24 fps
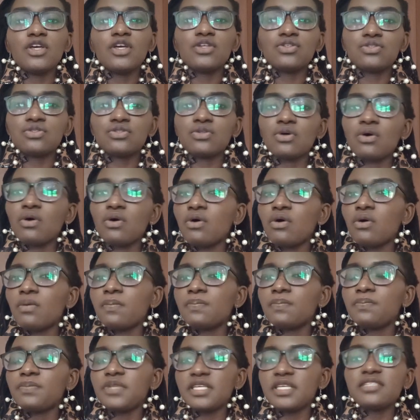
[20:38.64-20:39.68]

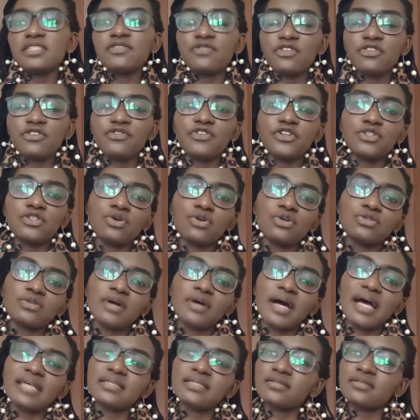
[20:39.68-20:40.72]
So please feel free to also
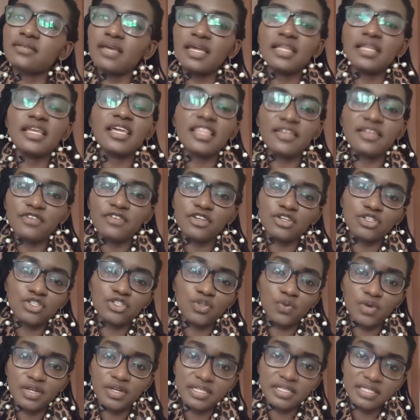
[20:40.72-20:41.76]
ask any other videos you
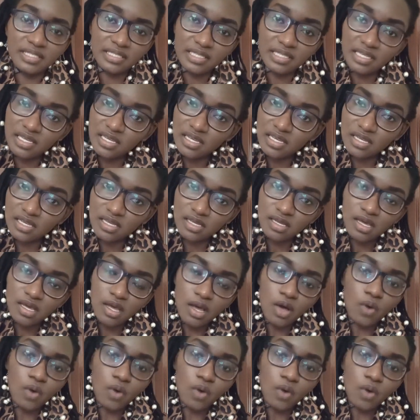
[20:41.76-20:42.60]
want to see,